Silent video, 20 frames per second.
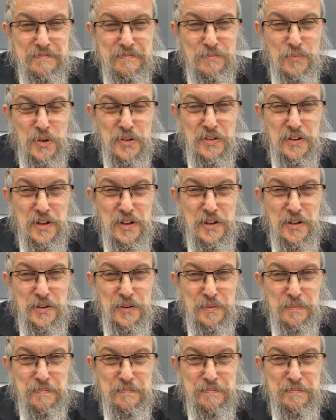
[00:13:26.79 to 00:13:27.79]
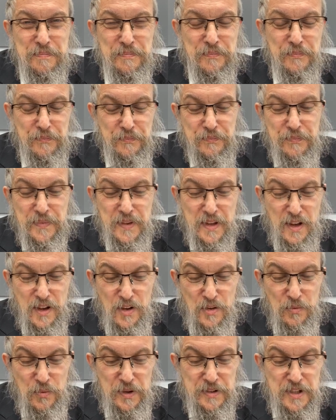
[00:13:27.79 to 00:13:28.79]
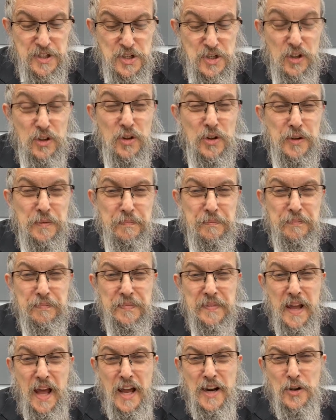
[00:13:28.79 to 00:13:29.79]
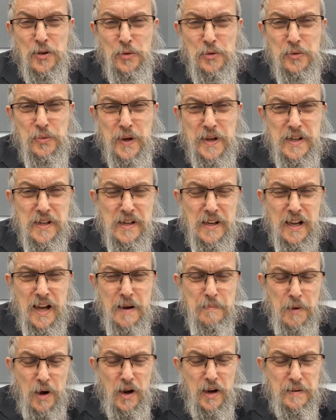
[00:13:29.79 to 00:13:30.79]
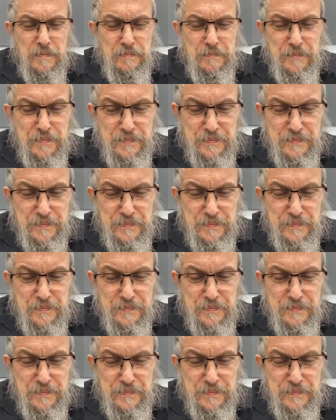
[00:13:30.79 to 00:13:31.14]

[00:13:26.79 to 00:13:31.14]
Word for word: What do you know? What did you learn? And who's ready to come on